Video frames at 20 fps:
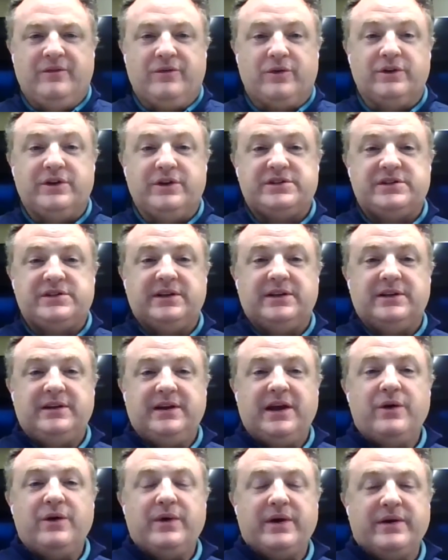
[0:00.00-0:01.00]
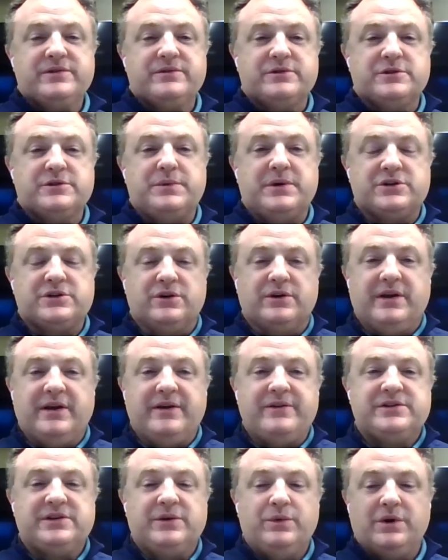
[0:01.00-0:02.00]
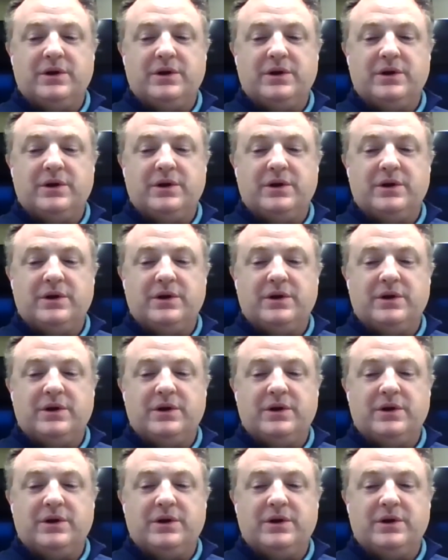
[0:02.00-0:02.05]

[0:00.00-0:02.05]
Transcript: For listening today, we have some special gifts. I